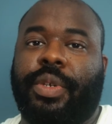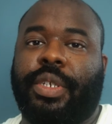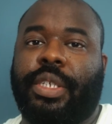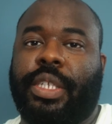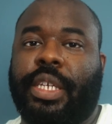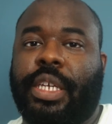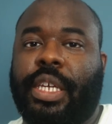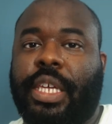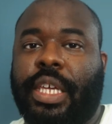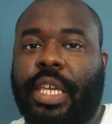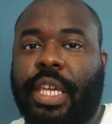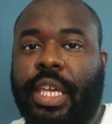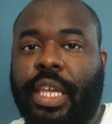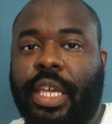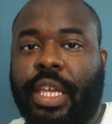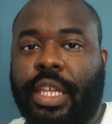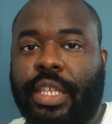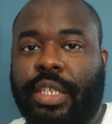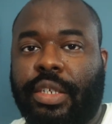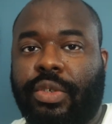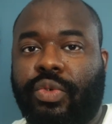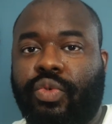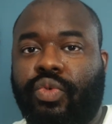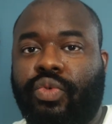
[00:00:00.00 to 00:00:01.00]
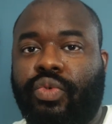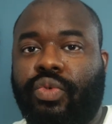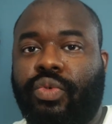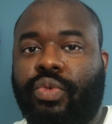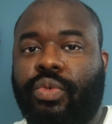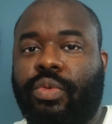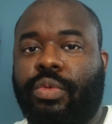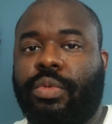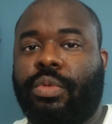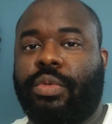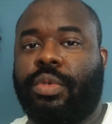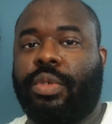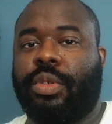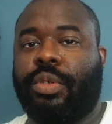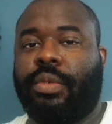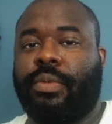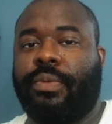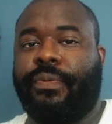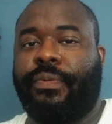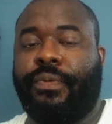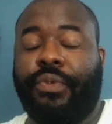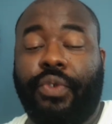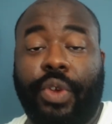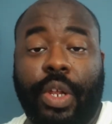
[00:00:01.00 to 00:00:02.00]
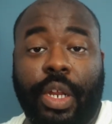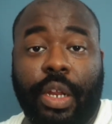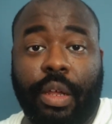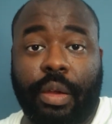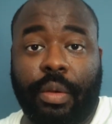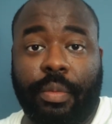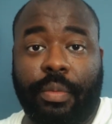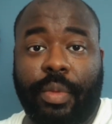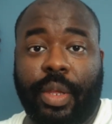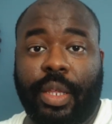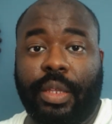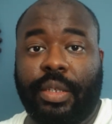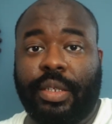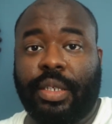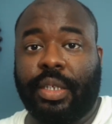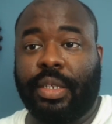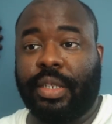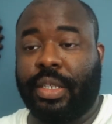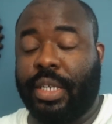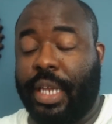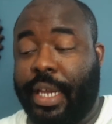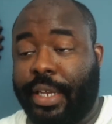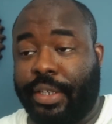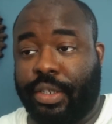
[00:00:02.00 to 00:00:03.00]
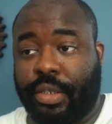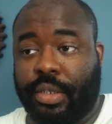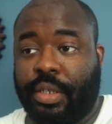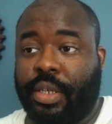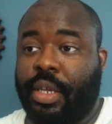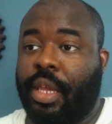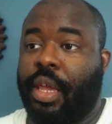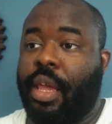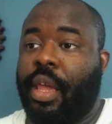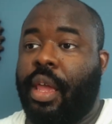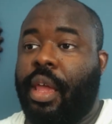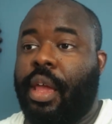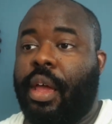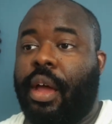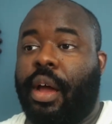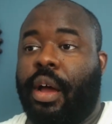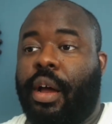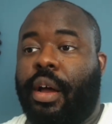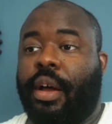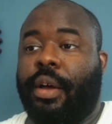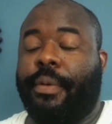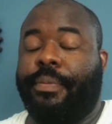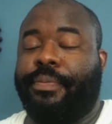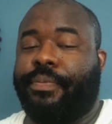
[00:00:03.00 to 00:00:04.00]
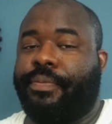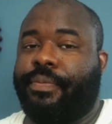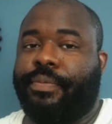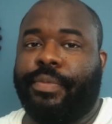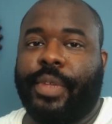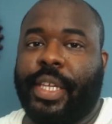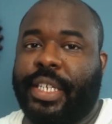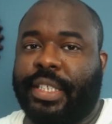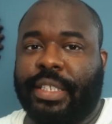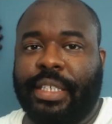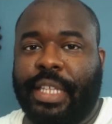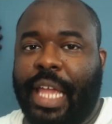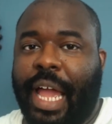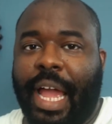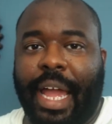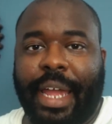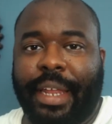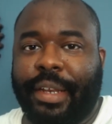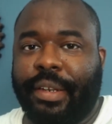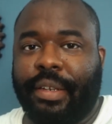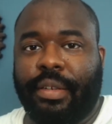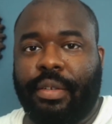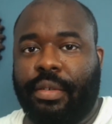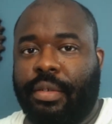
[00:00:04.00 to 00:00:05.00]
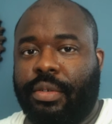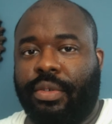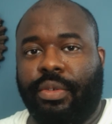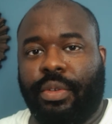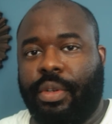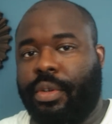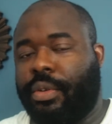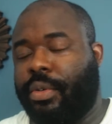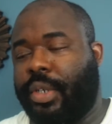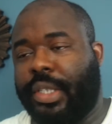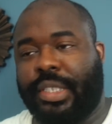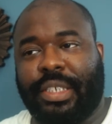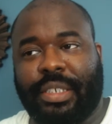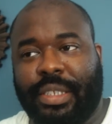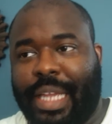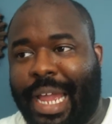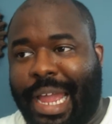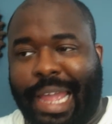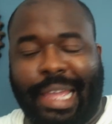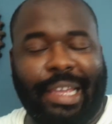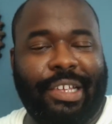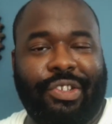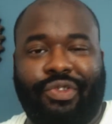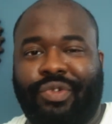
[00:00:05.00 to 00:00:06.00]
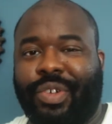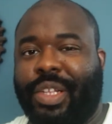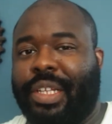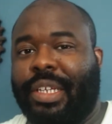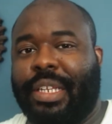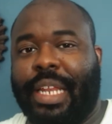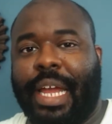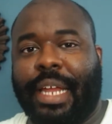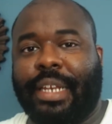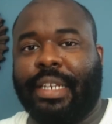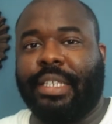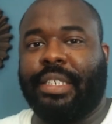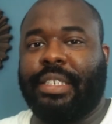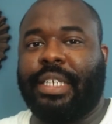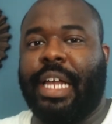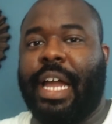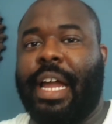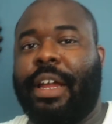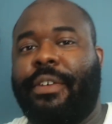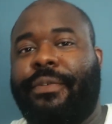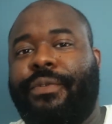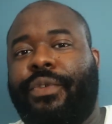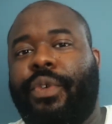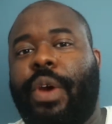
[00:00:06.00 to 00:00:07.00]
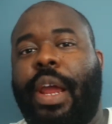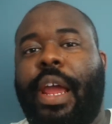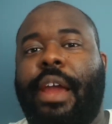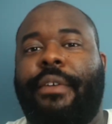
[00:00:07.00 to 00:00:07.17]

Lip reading: is the key to freedom and success. It's not, you know, it's not. It's really not designed for